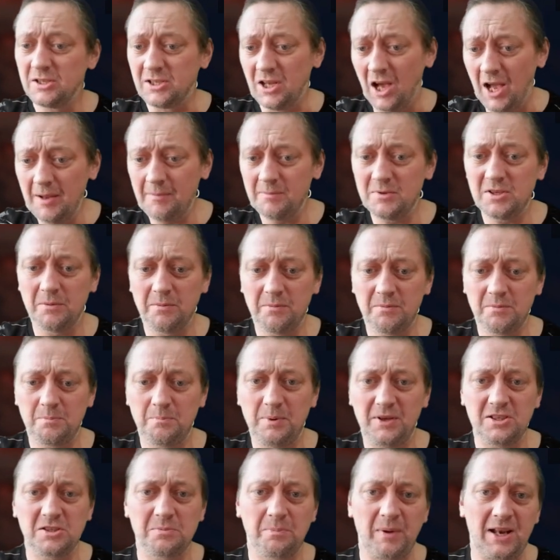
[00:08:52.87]
Time to
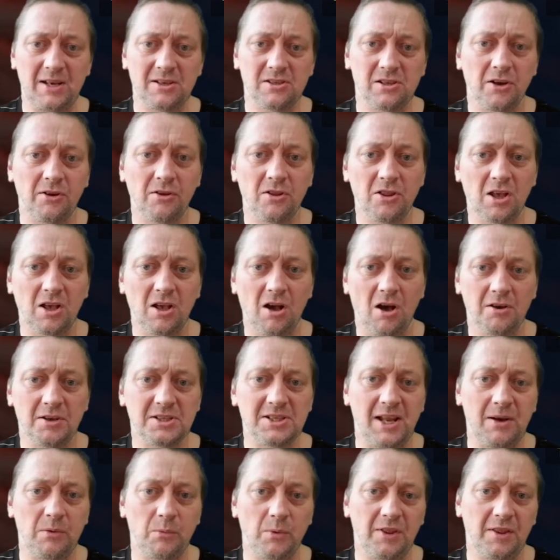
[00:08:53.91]
be spent on other
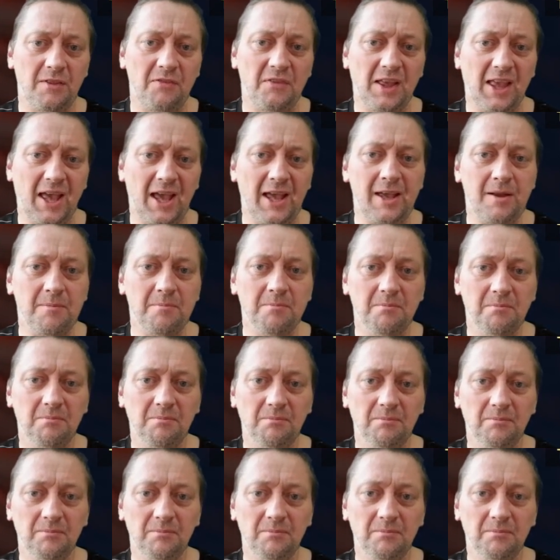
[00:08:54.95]
content within the game.